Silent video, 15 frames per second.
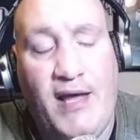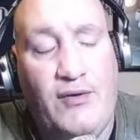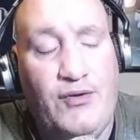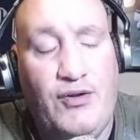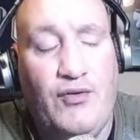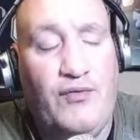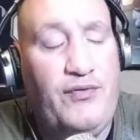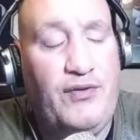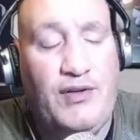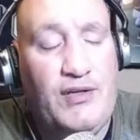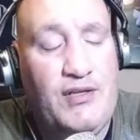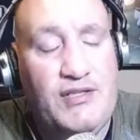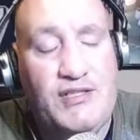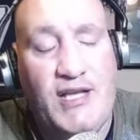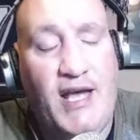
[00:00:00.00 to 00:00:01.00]
I don't know if they're
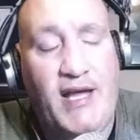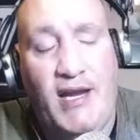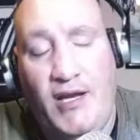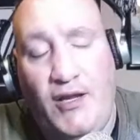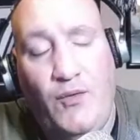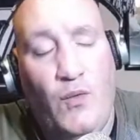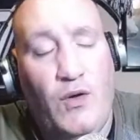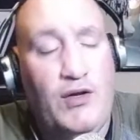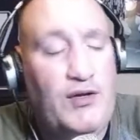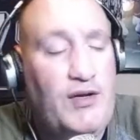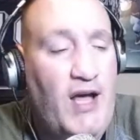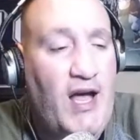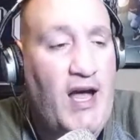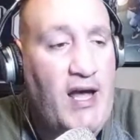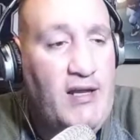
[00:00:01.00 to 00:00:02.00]
going to sign anyone or
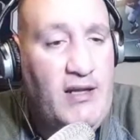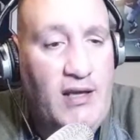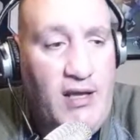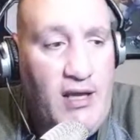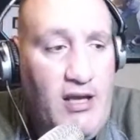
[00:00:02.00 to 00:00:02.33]
not,